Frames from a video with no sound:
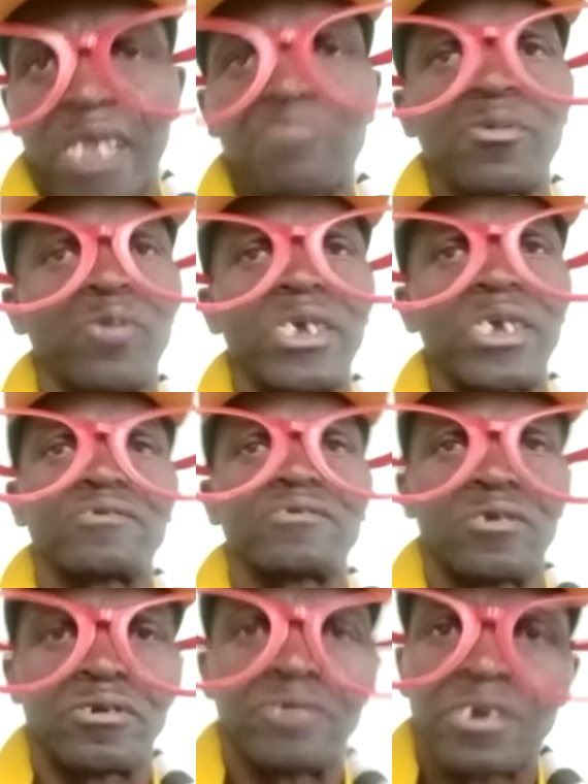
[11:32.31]
where he's going
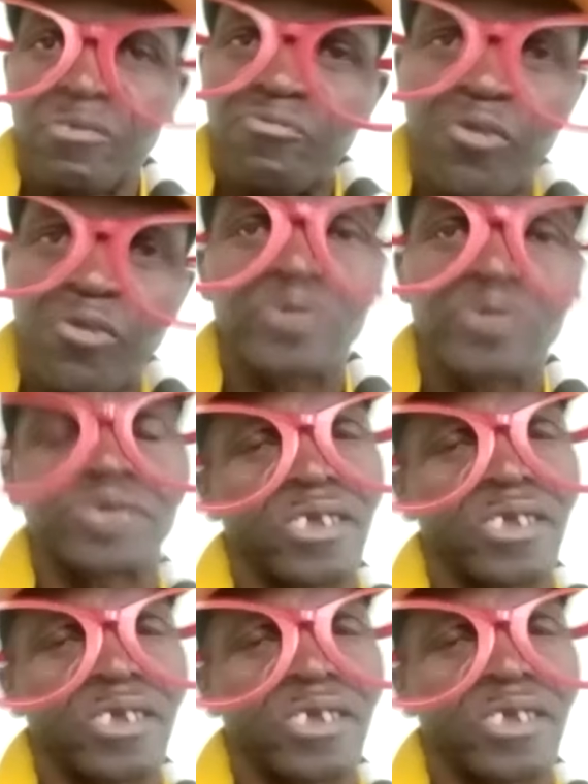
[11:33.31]
to enforce and